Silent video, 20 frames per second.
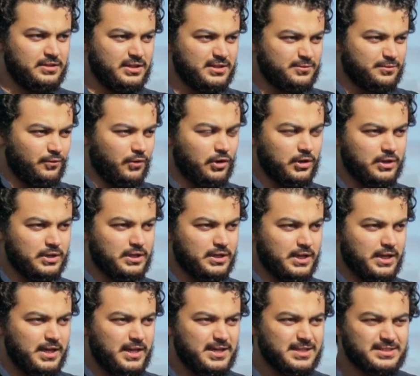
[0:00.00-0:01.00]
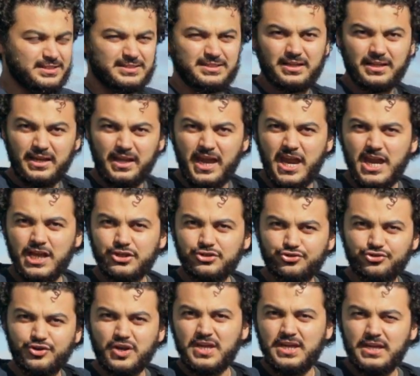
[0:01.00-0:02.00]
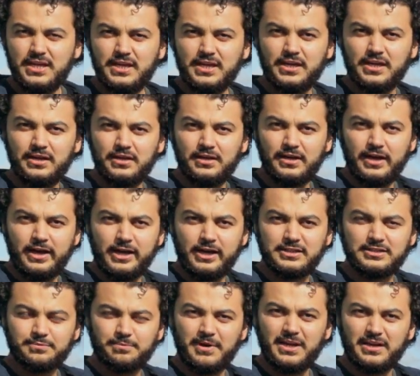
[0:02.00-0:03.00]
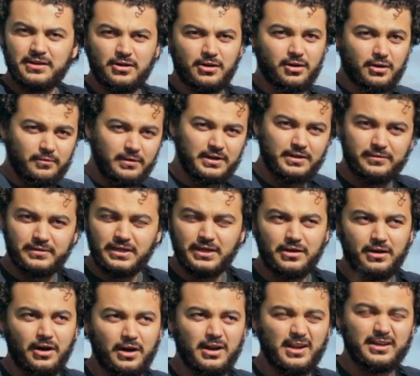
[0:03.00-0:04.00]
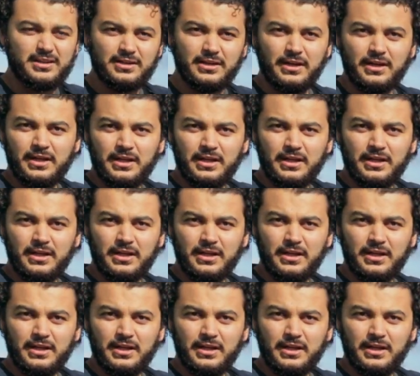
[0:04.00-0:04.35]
this one is the K3 spec or whatever they call it.